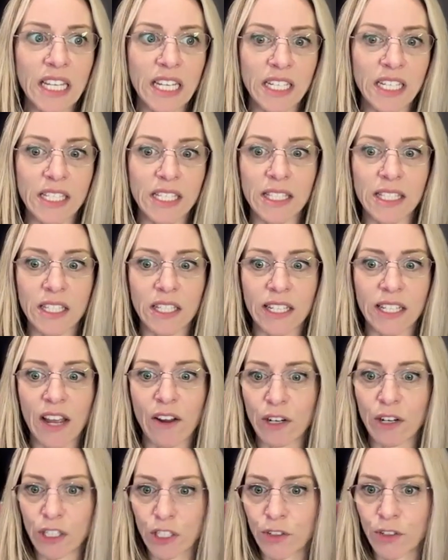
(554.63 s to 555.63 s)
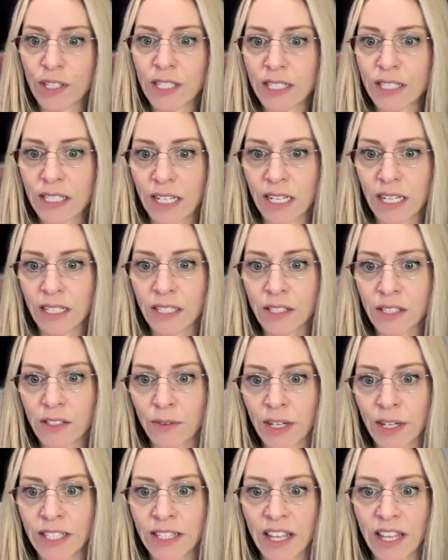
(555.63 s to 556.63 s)
these
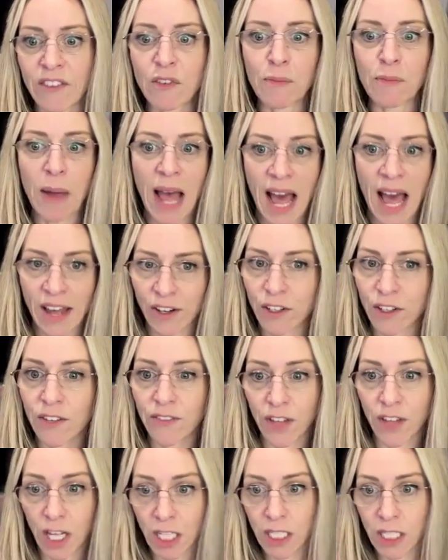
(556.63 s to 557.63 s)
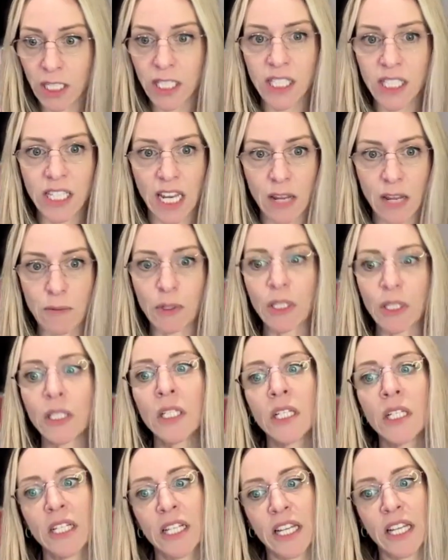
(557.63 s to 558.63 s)
characteristics, right? They have a pattern of
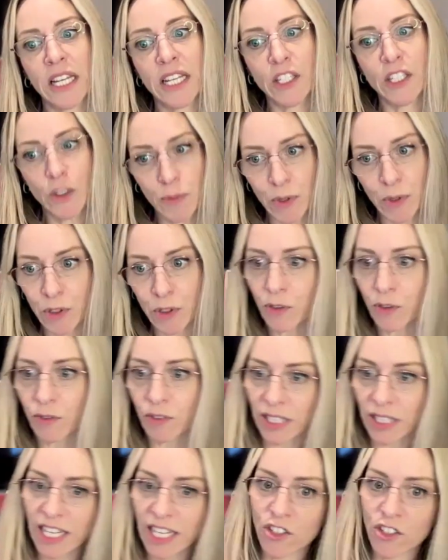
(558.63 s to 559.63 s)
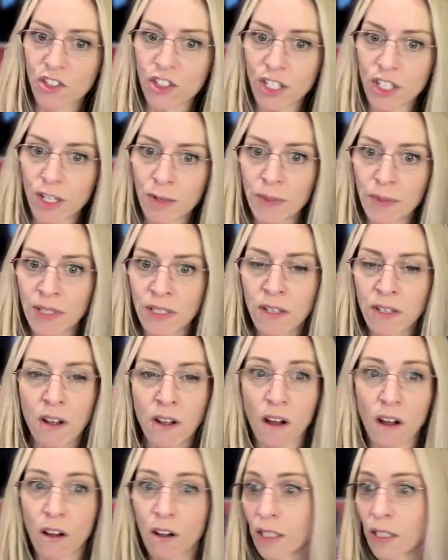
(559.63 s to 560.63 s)
unstable interpersonal relationships,
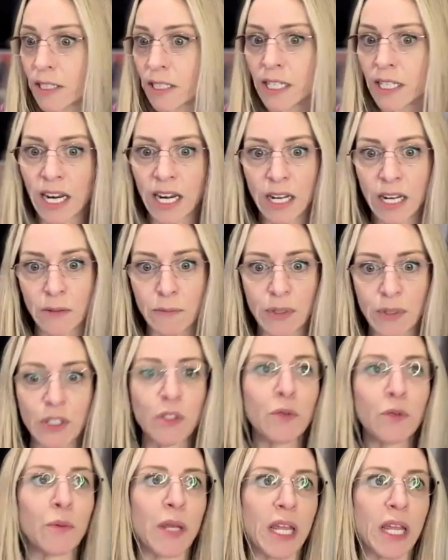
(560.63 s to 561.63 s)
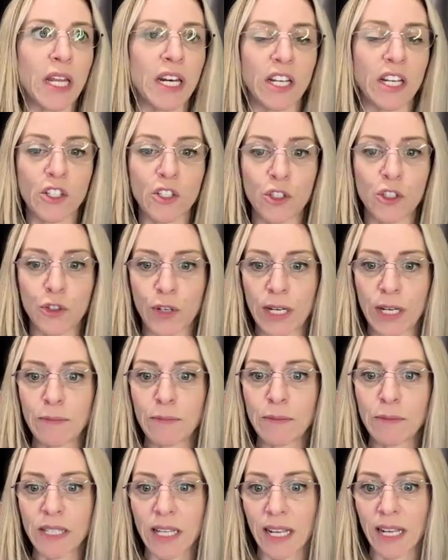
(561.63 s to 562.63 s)
alternating between
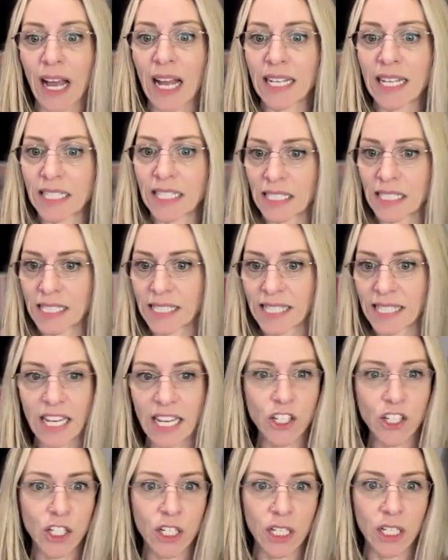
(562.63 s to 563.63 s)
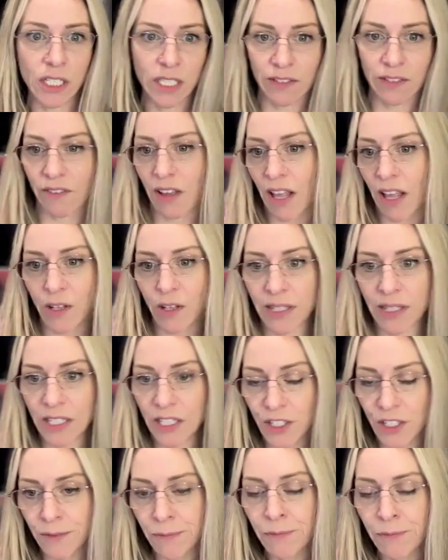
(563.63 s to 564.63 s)
extremes like idealization and
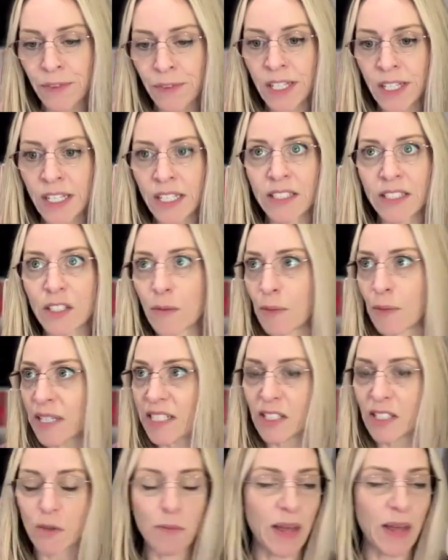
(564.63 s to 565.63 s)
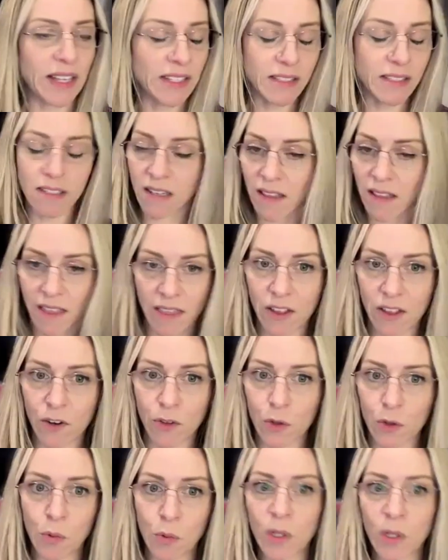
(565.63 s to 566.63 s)
devaluation. Somebody's the best and then
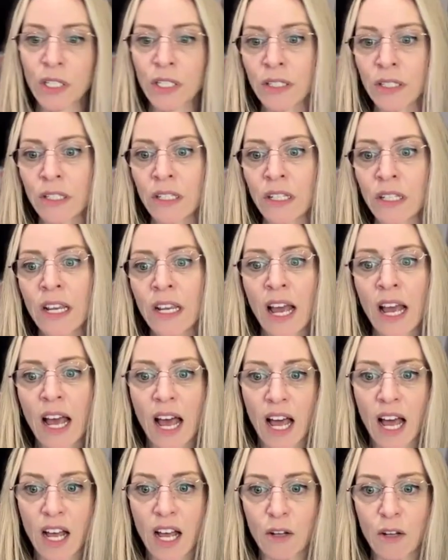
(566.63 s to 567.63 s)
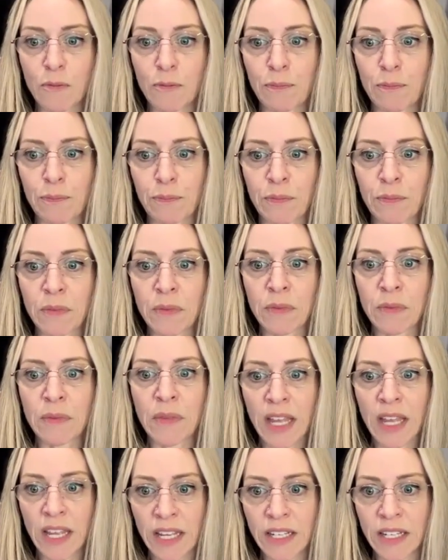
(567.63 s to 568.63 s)
they're the worst.
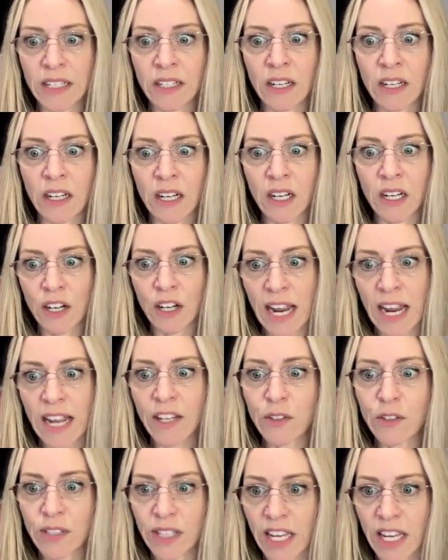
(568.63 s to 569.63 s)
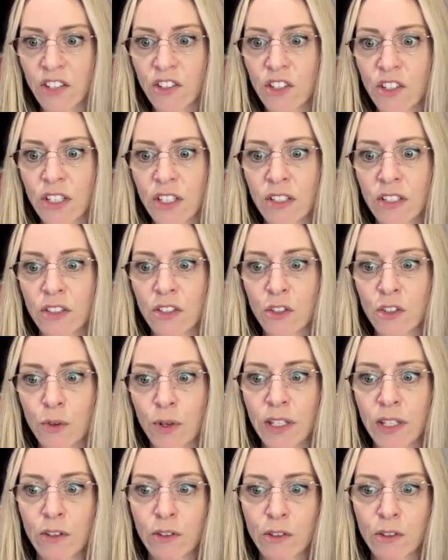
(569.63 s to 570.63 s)
And her accusations
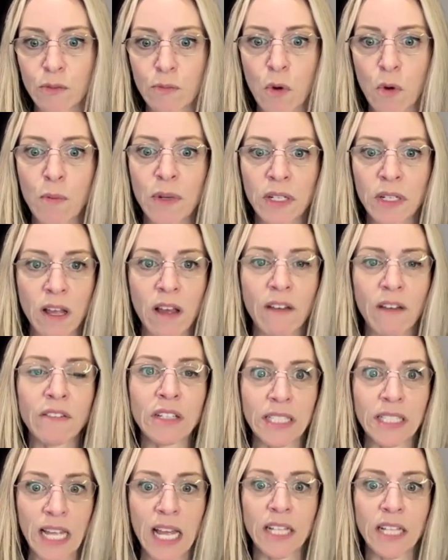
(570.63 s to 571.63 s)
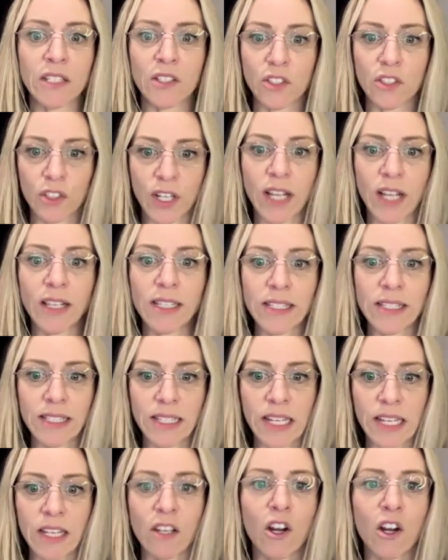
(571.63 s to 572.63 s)
during those moments of intense
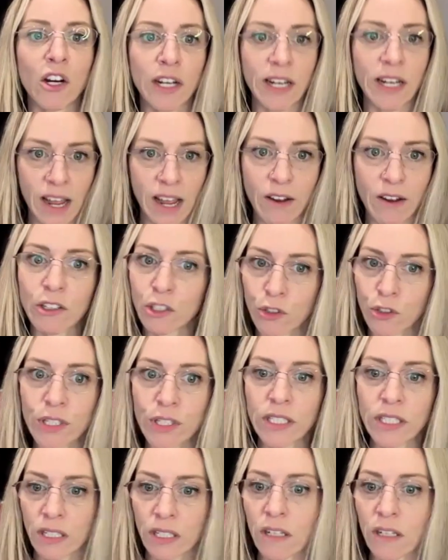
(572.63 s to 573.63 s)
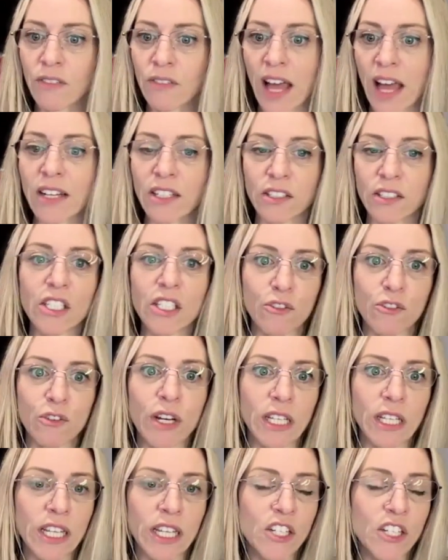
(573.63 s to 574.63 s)
jealousy are characteristic of that
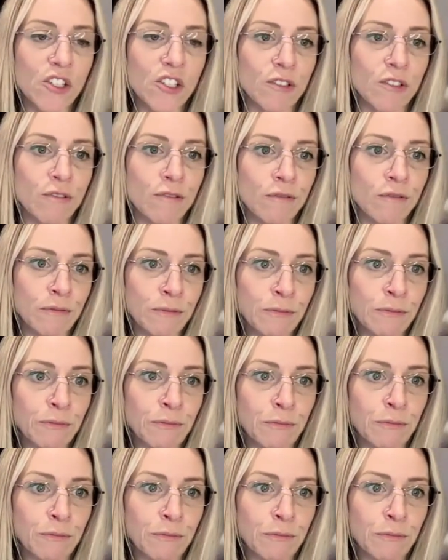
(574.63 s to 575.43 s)
dysregulation.